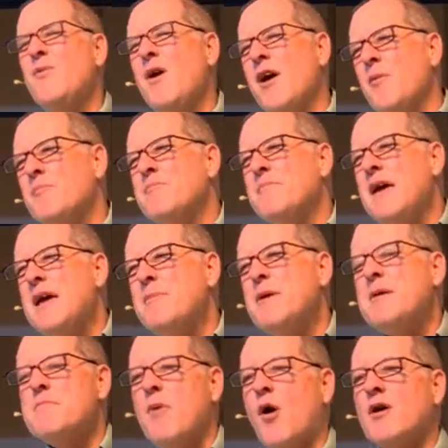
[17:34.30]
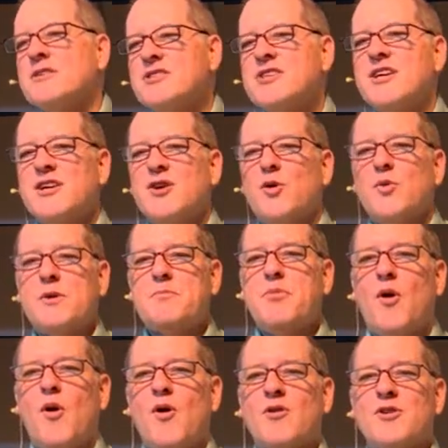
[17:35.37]
Well, maybe Mars Hill when
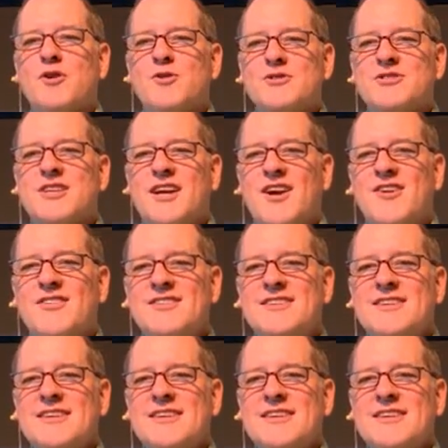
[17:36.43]
Paul goes there,